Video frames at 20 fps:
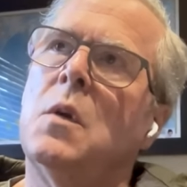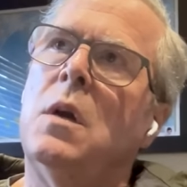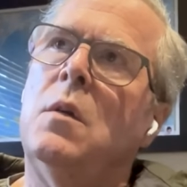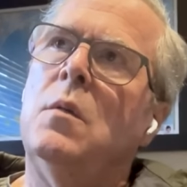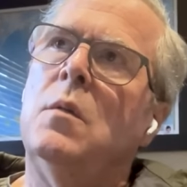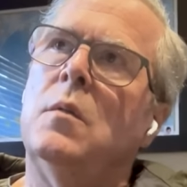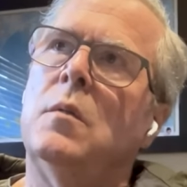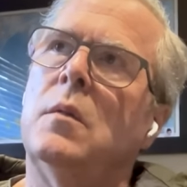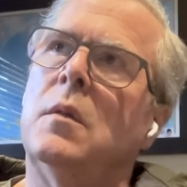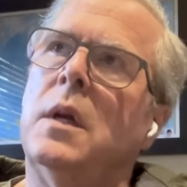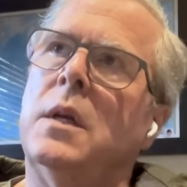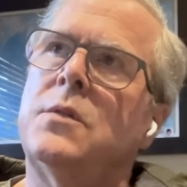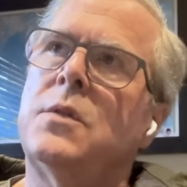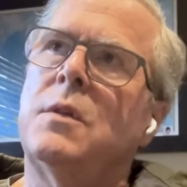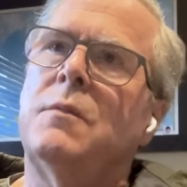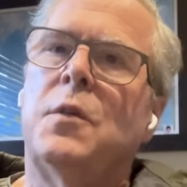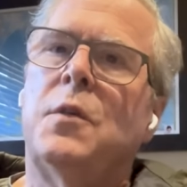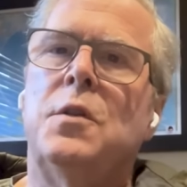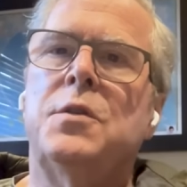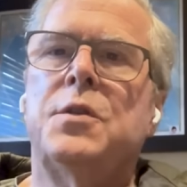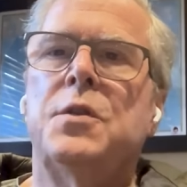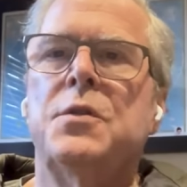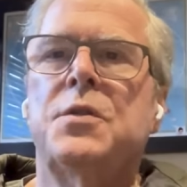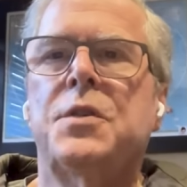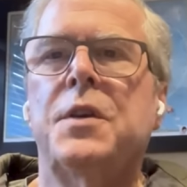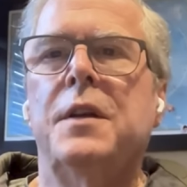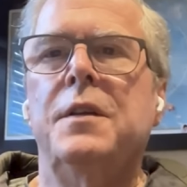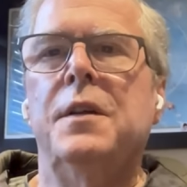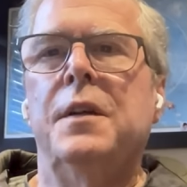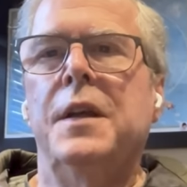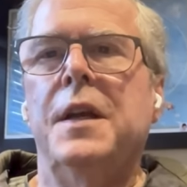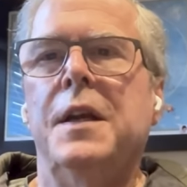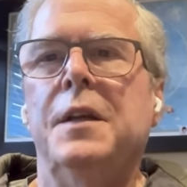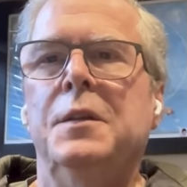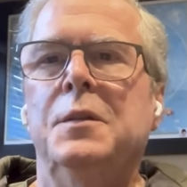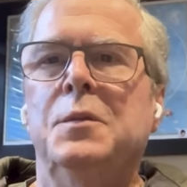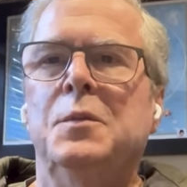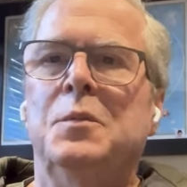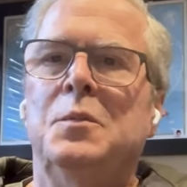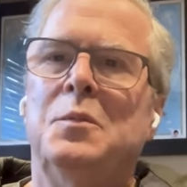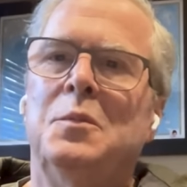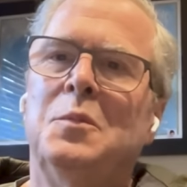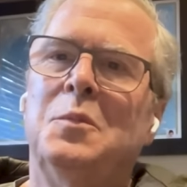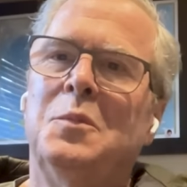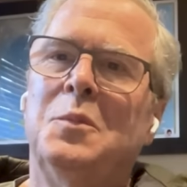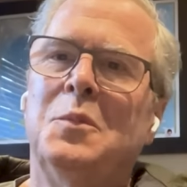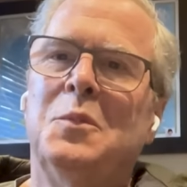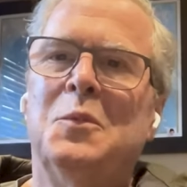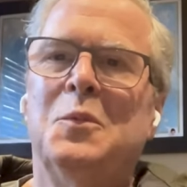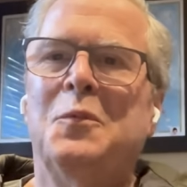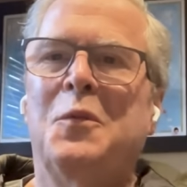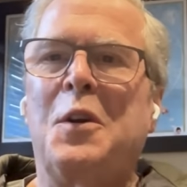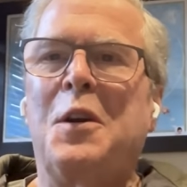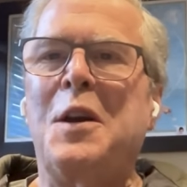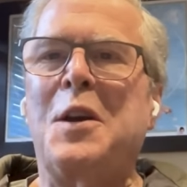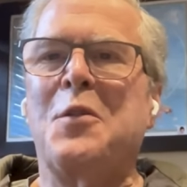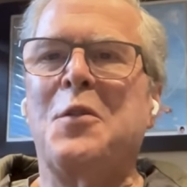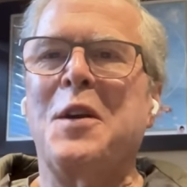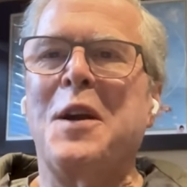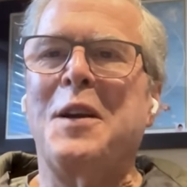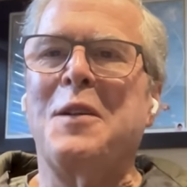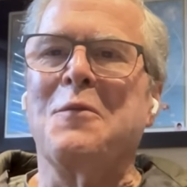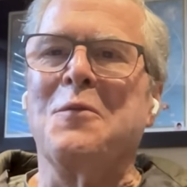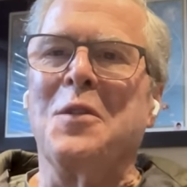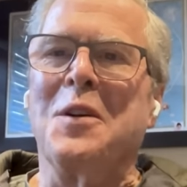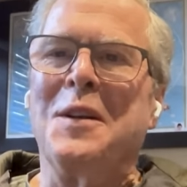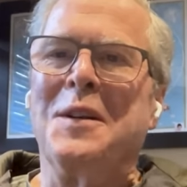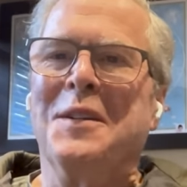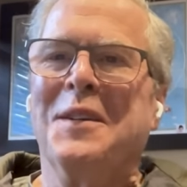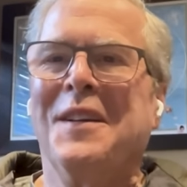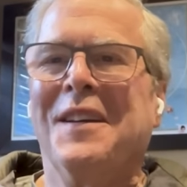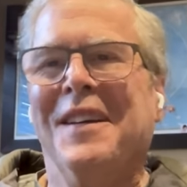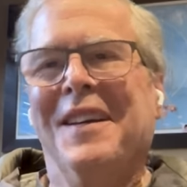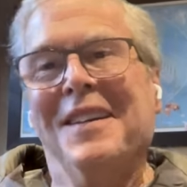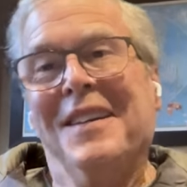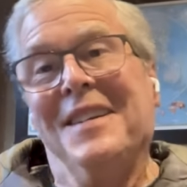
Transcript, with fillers: Well, that's a virtue signaling, hmm. very creative one. Yeah.